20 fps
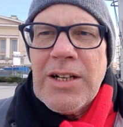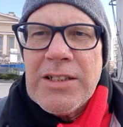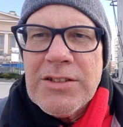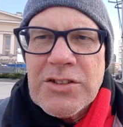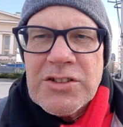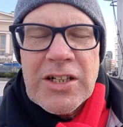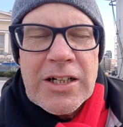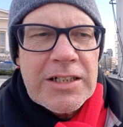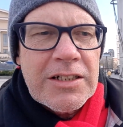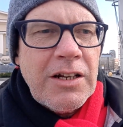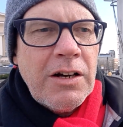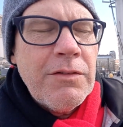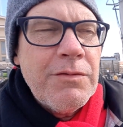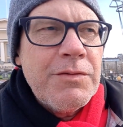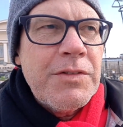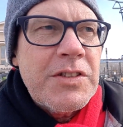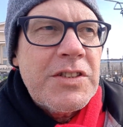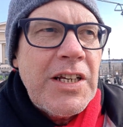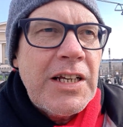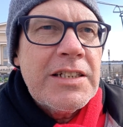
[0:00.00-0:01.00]
I just had a
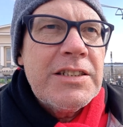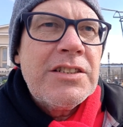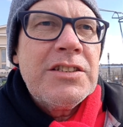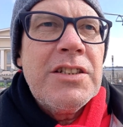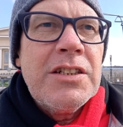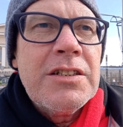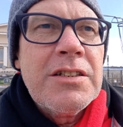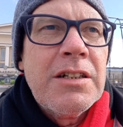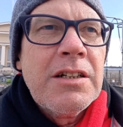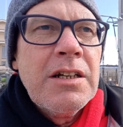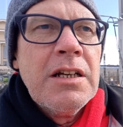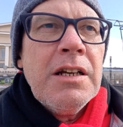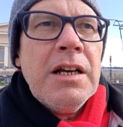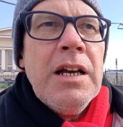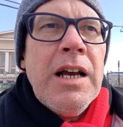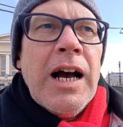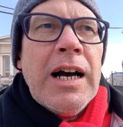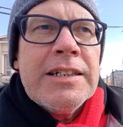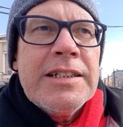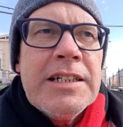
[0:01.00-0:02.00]
conversation.
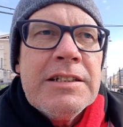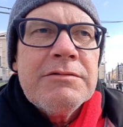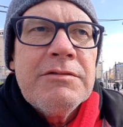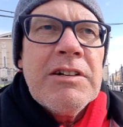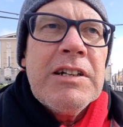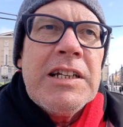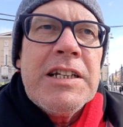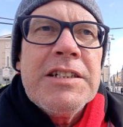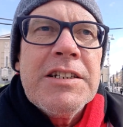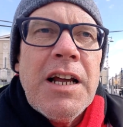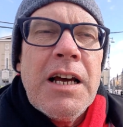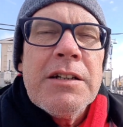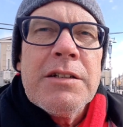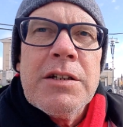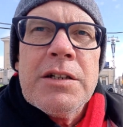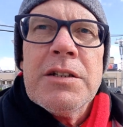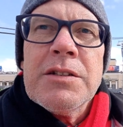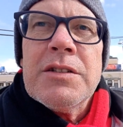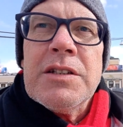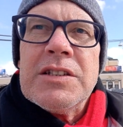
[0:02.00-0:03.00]
I didn't really know
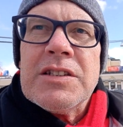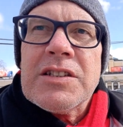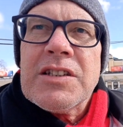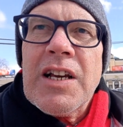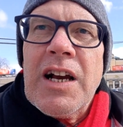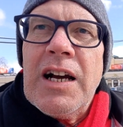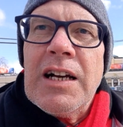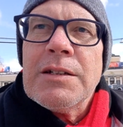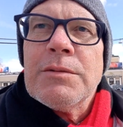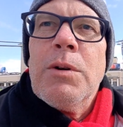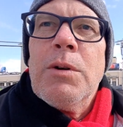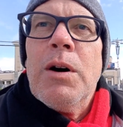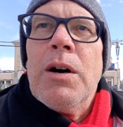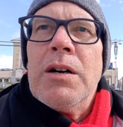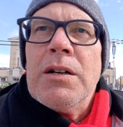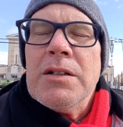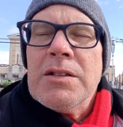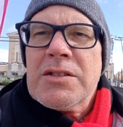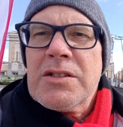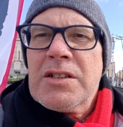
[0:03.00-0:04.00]
who this guy
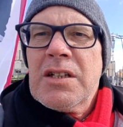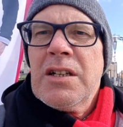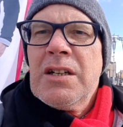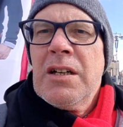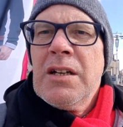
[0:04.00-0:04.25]
was.